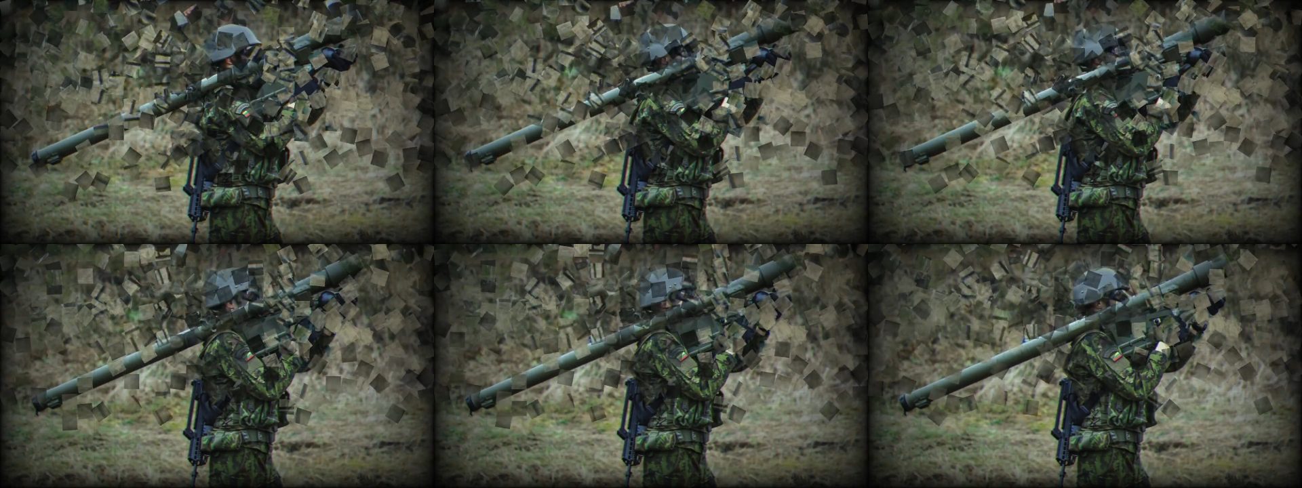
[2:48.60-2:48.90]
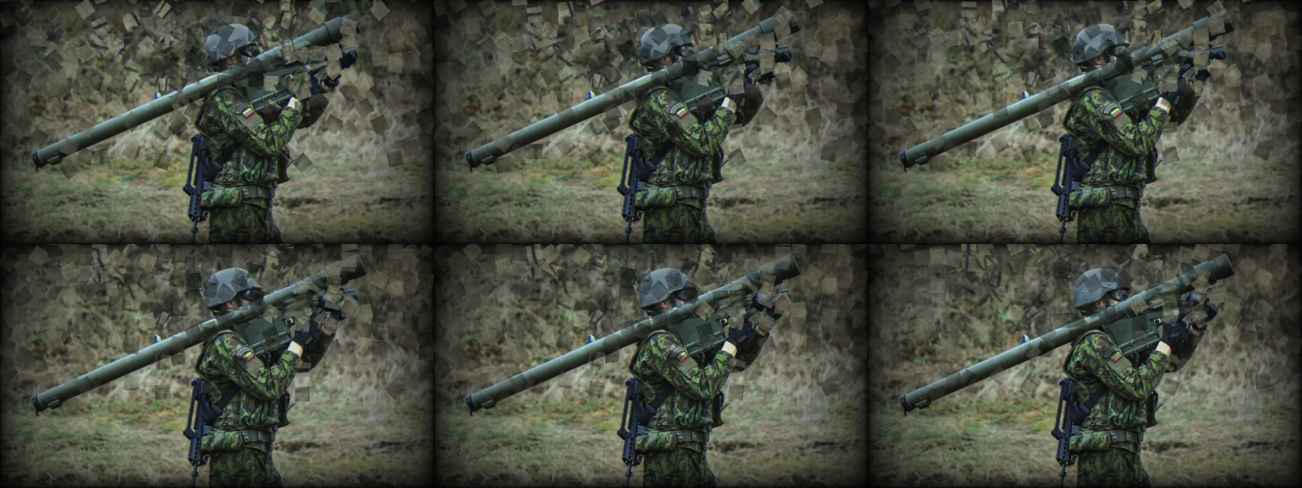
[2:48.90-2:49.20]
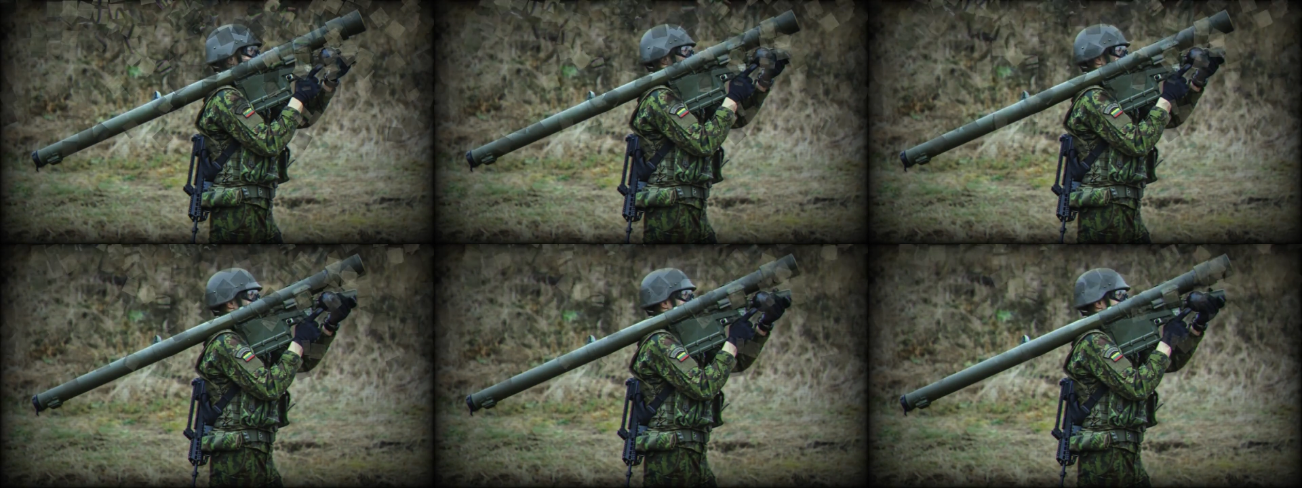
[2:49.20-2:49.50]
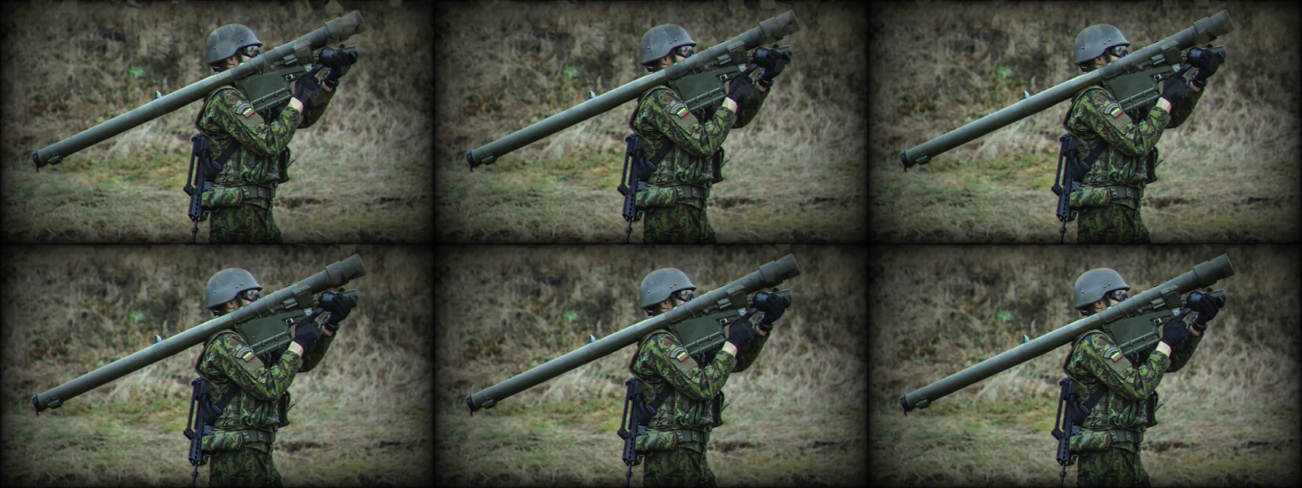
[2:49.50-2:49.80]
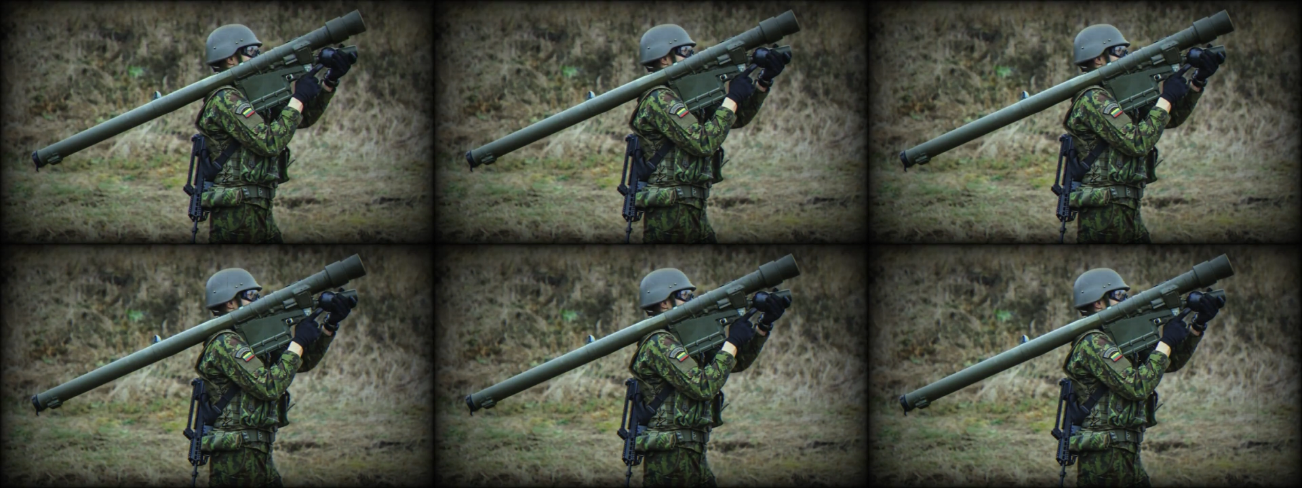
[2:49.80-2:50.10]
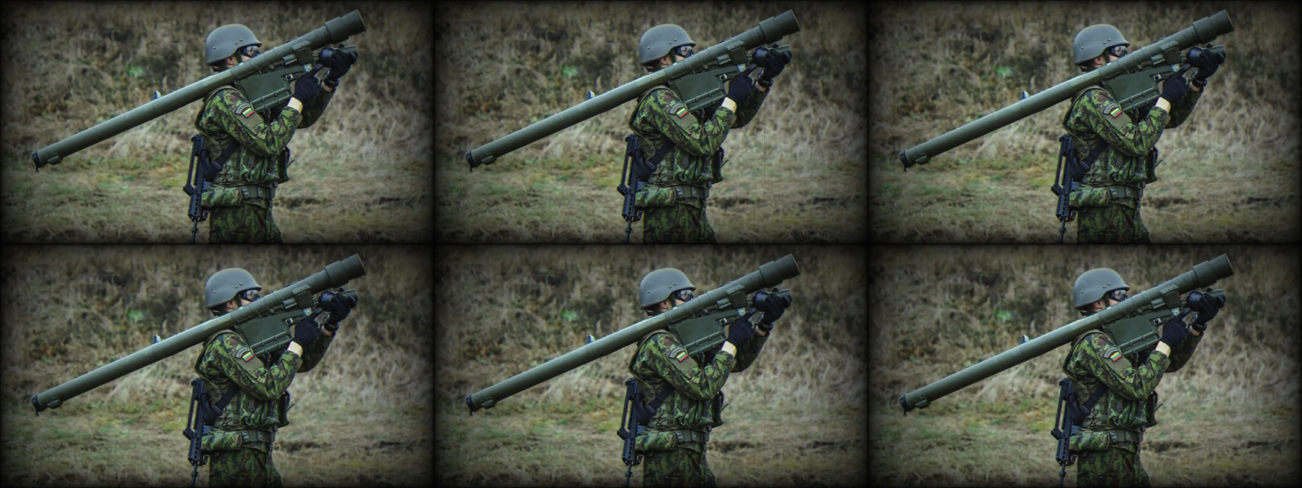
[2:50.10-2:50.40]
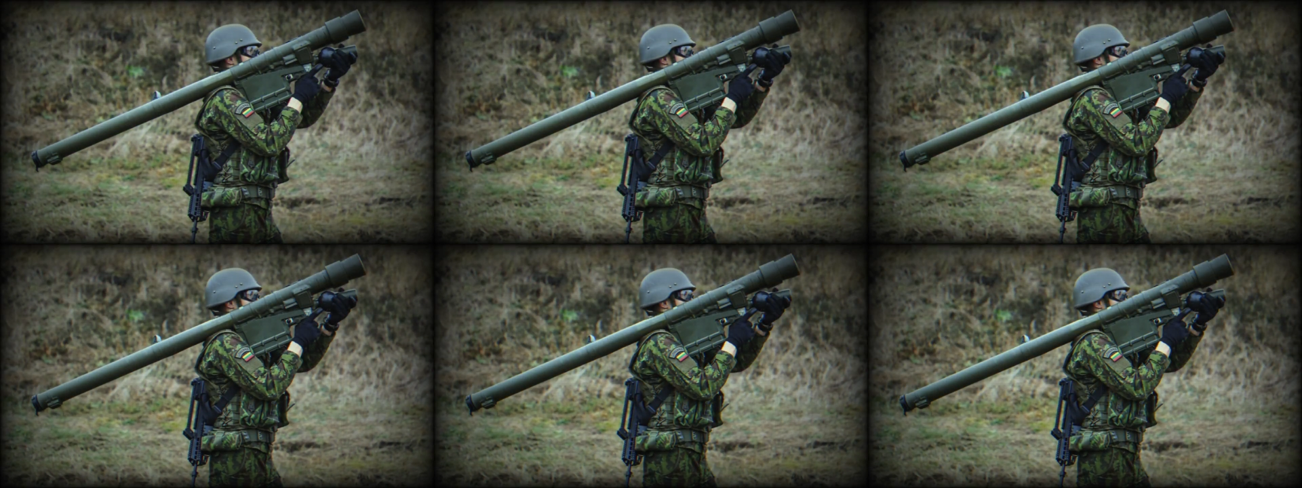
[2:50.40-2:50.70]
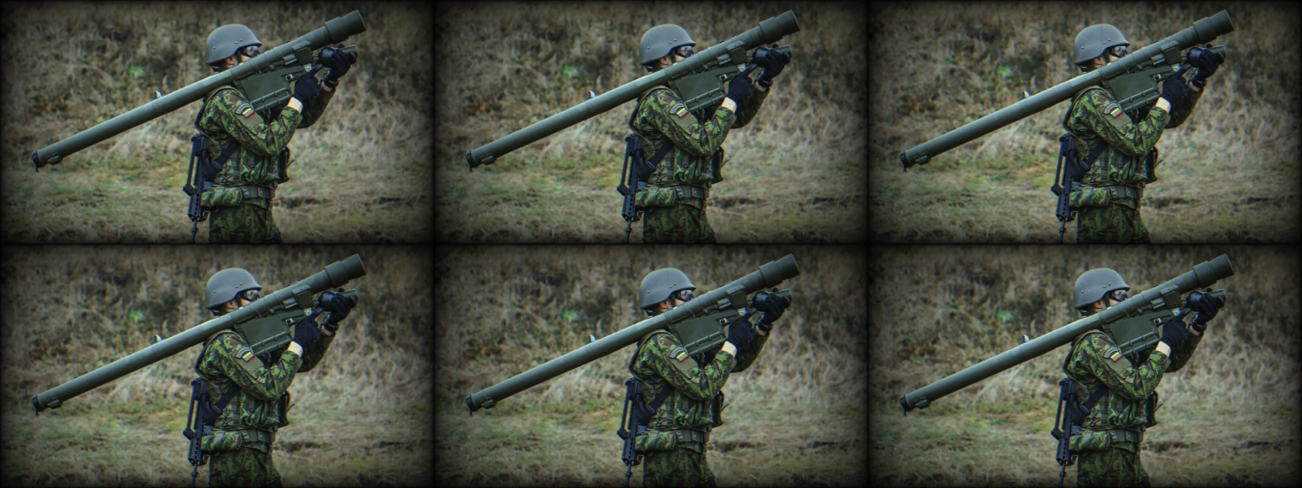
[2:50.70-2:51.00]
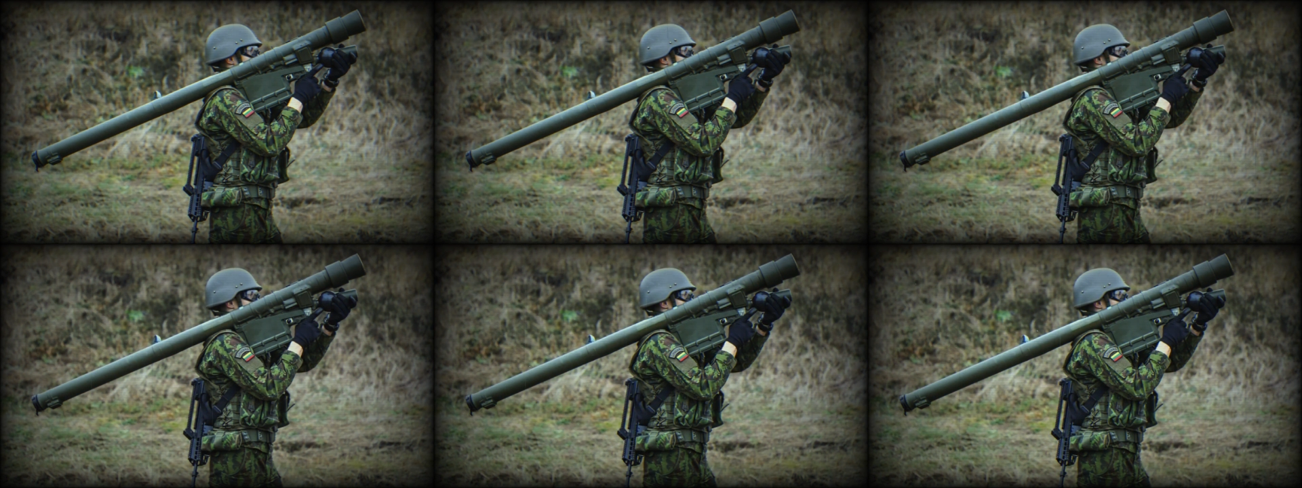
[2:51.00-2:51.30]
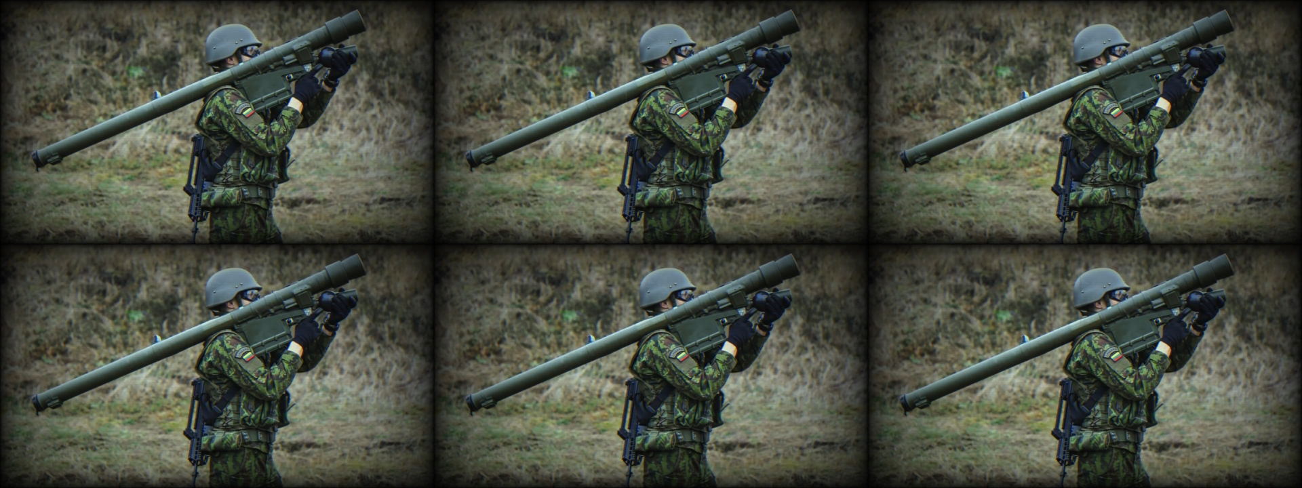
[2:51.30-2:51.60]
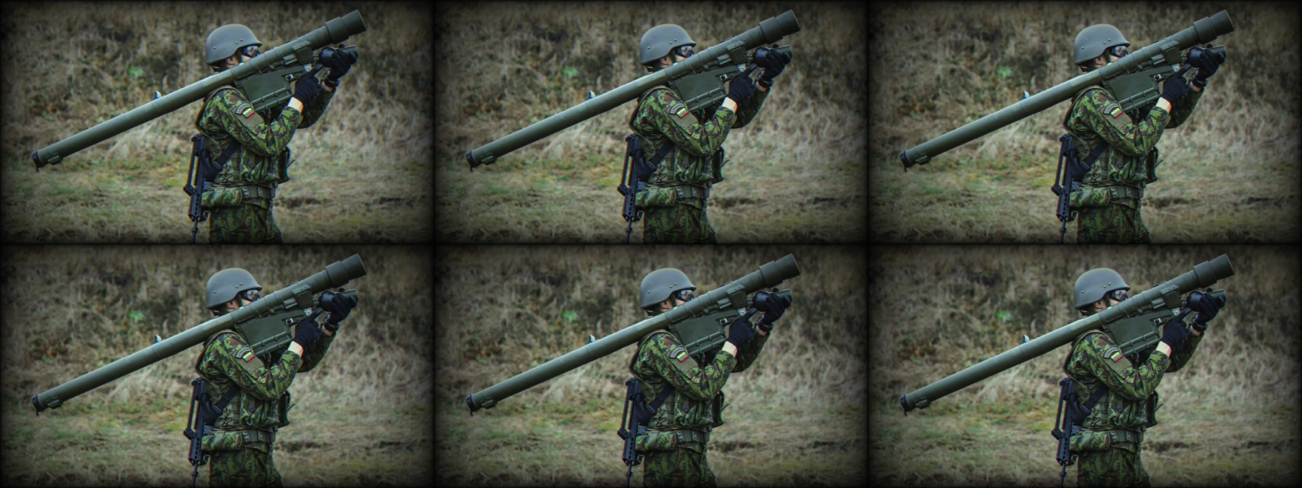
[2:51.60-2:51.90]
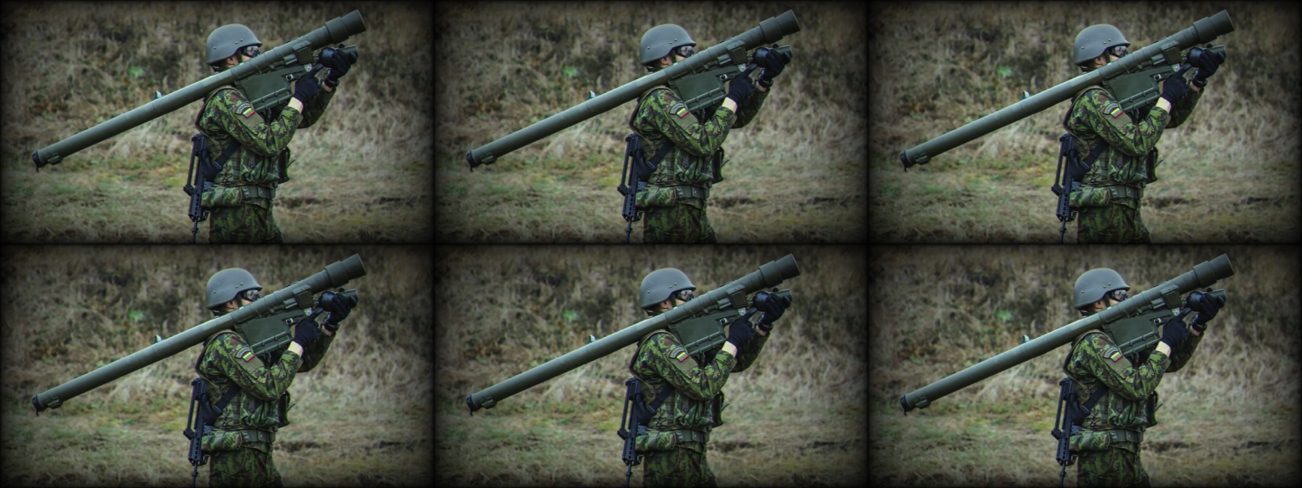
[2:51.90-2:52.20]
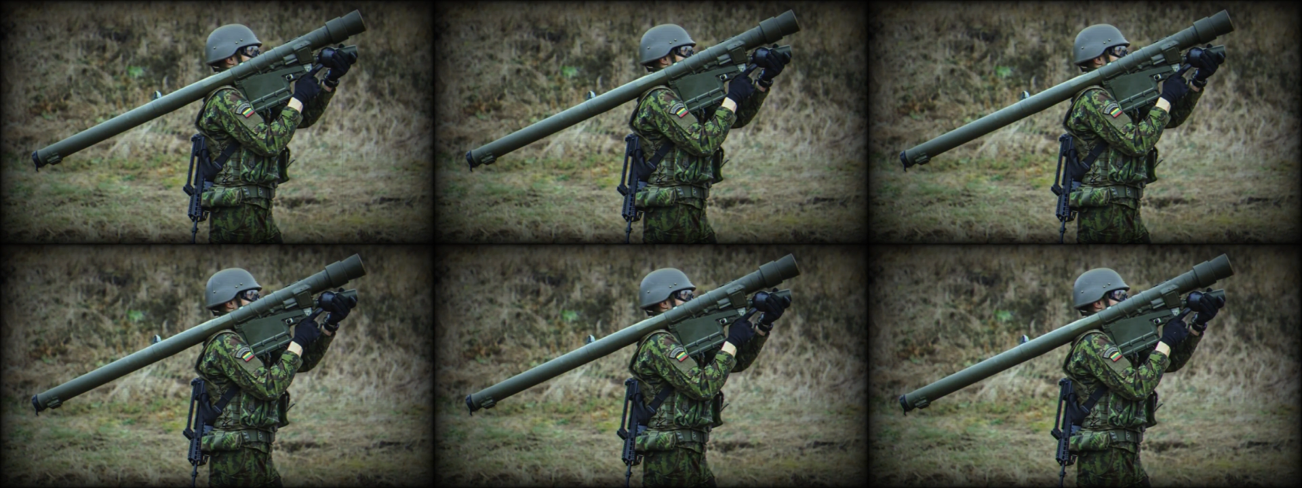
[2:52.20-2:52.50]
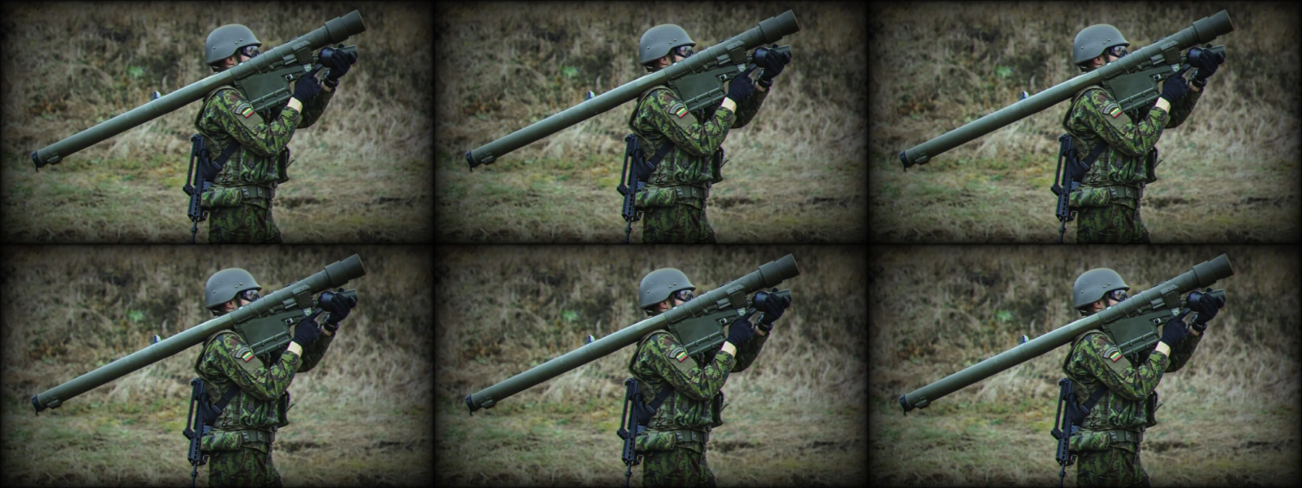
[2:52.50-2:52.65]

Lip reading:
Nobody's mouth can be seen.